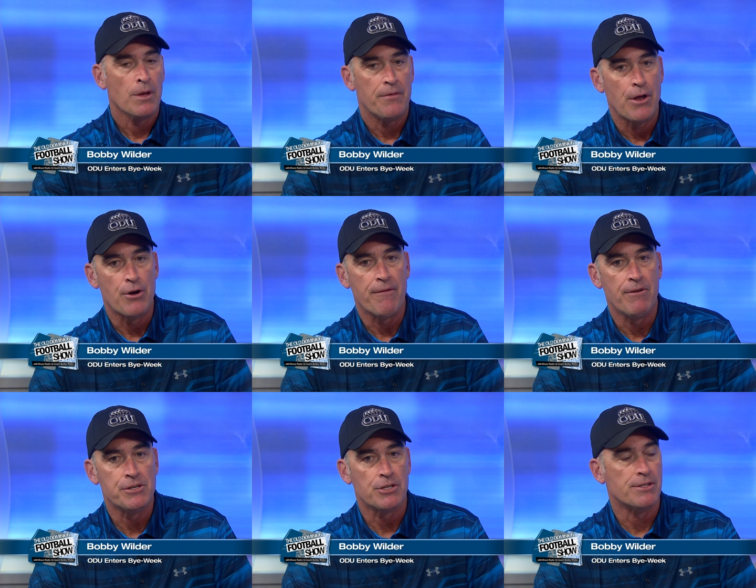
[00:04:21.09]
their
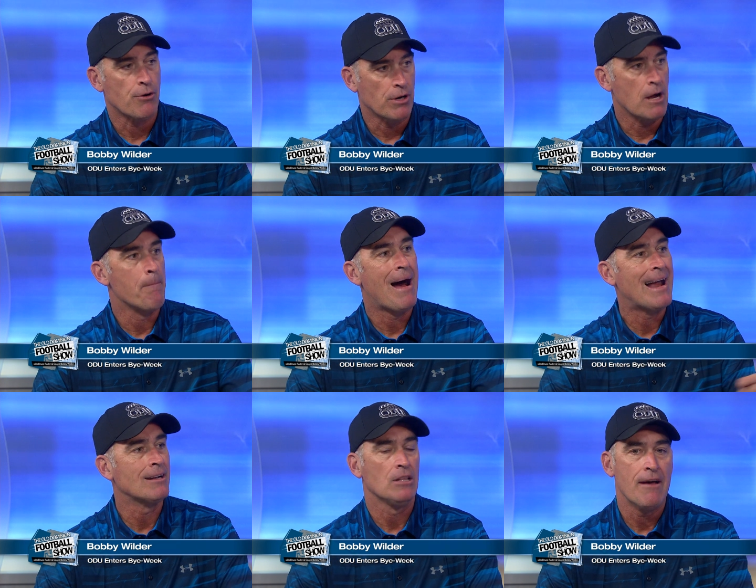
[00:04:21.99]
divisions. They're a
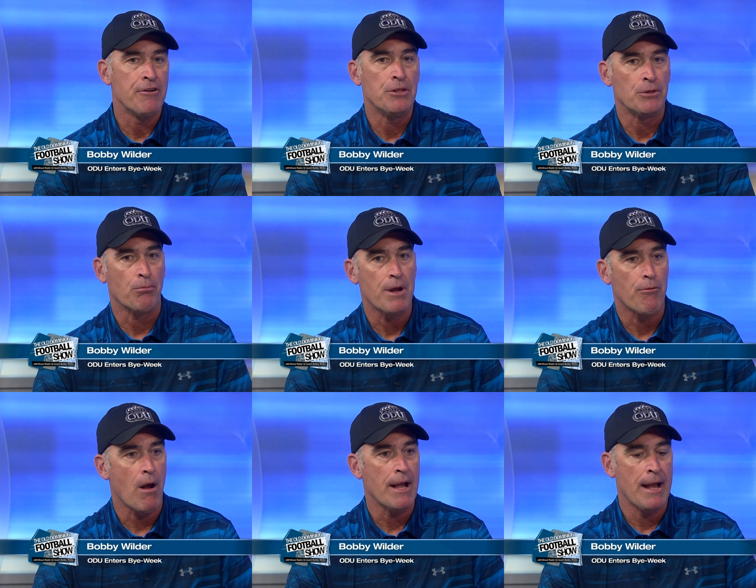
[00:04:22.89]
combined 11 and 3
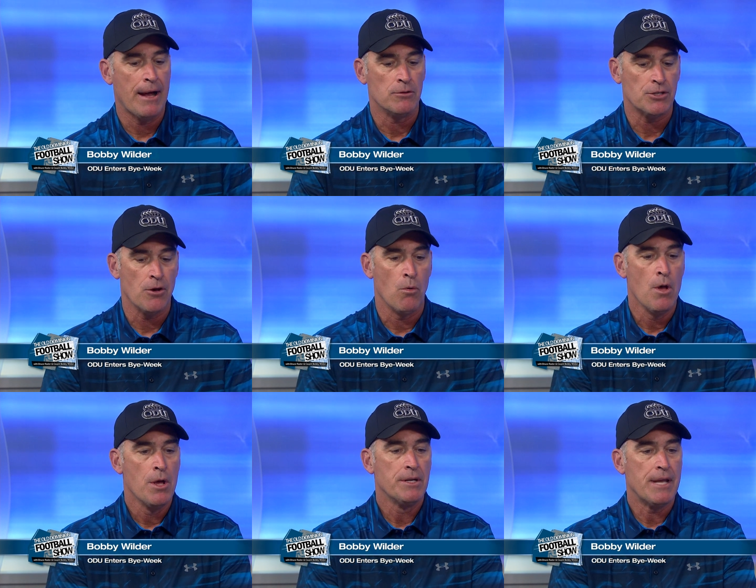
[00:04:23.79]
right now. So
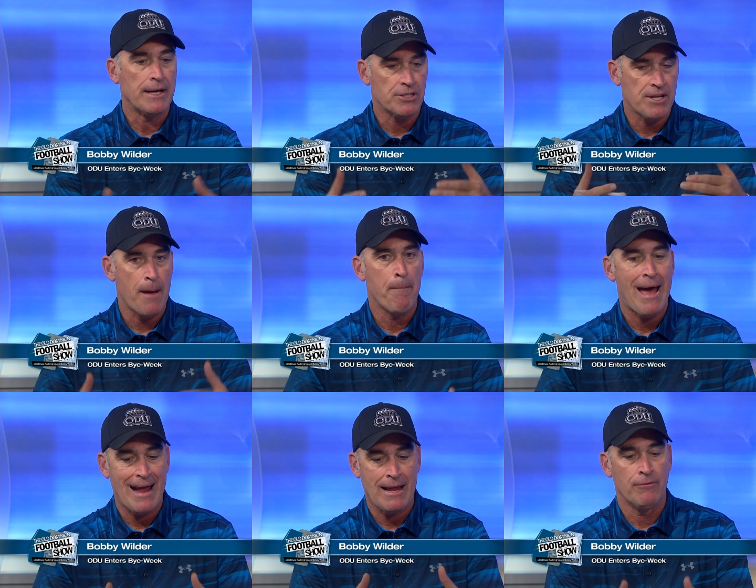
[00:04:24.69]
take a step
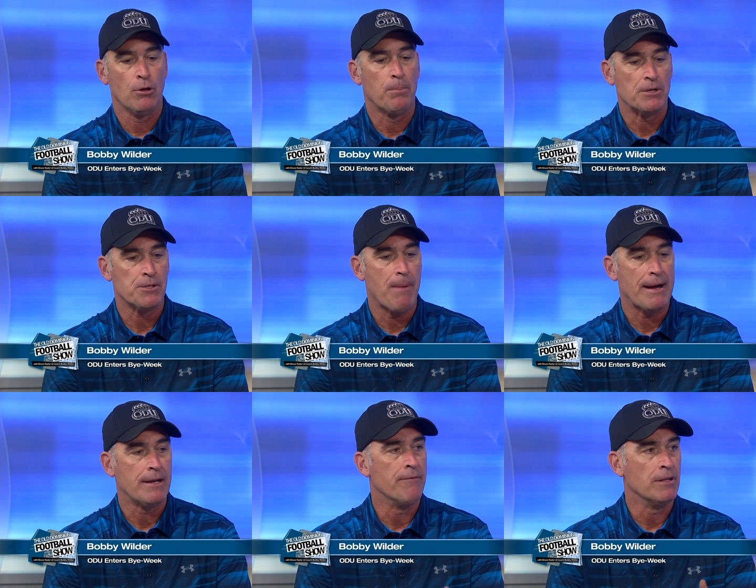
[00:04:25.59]
back, have a little
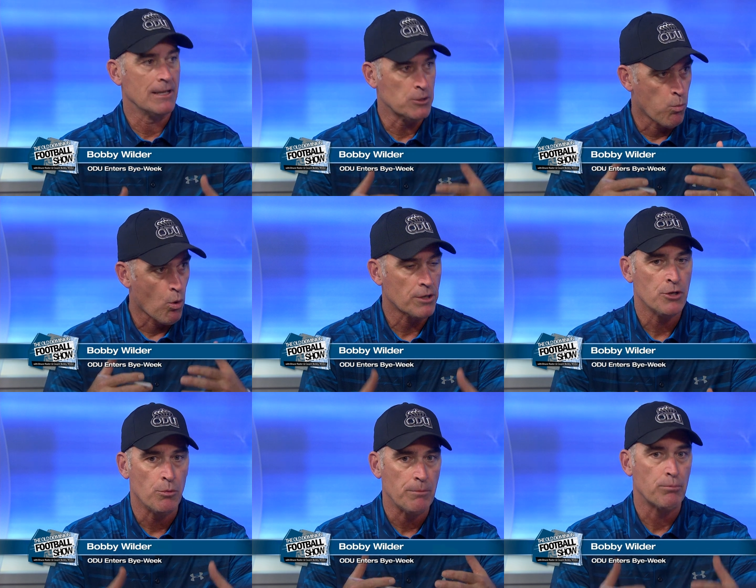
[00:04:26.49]
perspective, and let's work
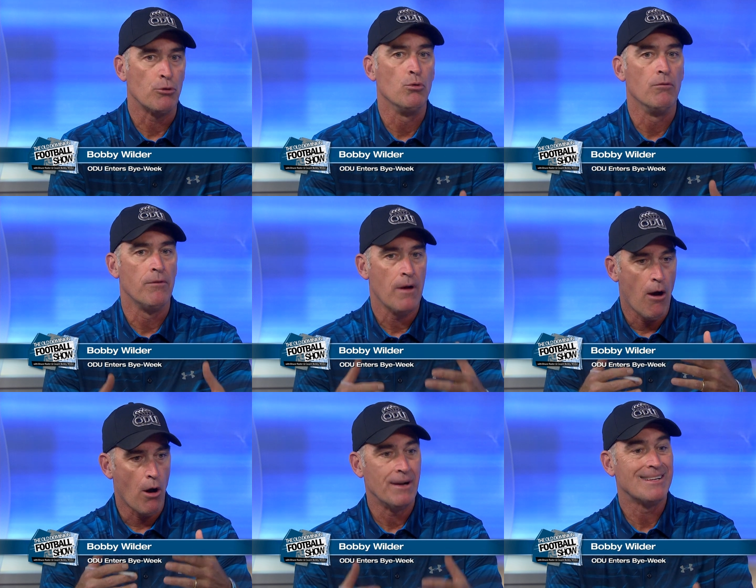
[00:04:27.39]
to improve
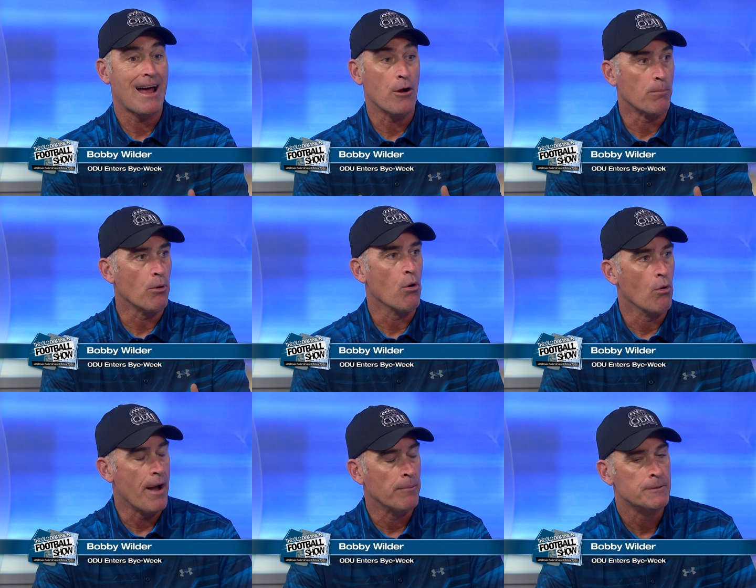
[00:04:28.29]
our entire
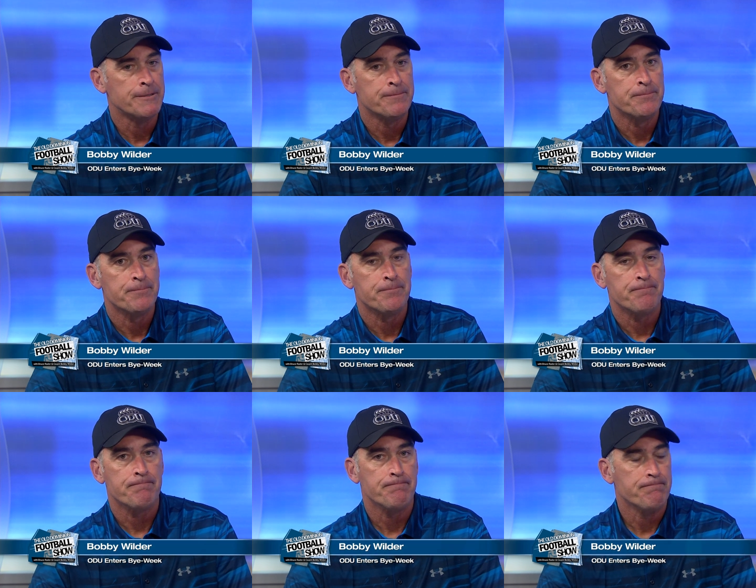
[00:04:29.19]
program. Yeah, but on the